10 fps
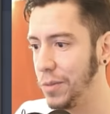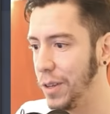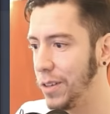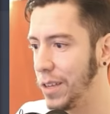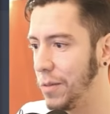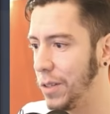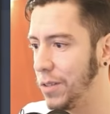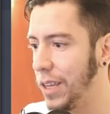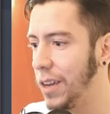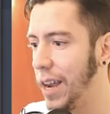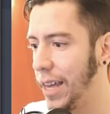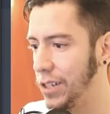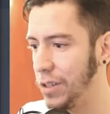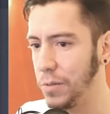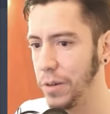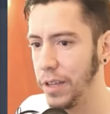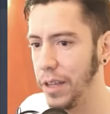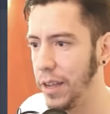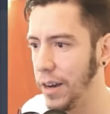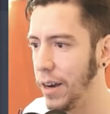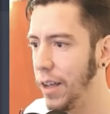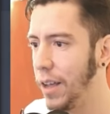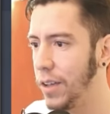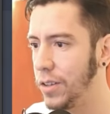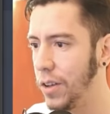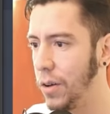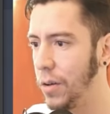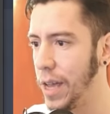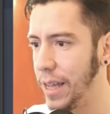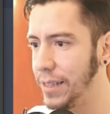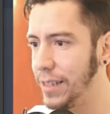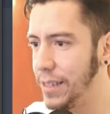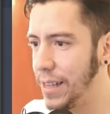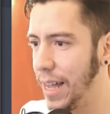because I want to see collections working here. So yes, this